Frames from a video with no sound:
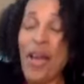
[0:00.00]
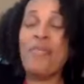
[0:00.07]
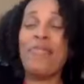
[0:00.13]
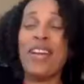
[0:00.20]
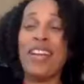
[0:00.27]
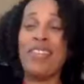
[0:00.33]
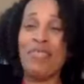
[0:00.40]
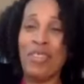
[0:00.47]
all
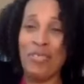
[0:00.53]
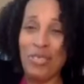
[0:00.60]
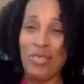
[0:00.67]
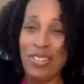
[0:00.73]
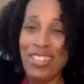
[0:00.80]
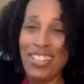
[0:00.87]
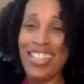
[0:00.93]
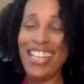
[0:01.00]
right, those are
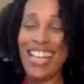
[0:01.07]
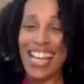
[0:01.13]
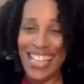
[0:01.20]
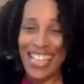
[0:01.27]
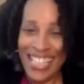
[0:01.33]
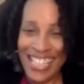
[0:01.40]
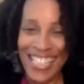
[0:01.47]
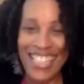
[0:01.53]
good. I
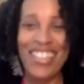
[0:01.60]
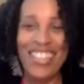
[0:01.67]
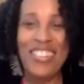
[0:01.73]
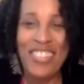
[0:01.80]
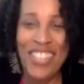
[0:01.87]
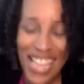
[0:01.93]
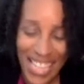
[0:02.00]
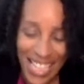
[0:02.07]
can dig
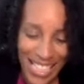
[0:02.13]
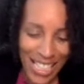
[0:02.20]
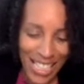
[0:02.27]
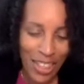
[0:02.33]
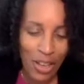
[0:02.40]
those. I can dig.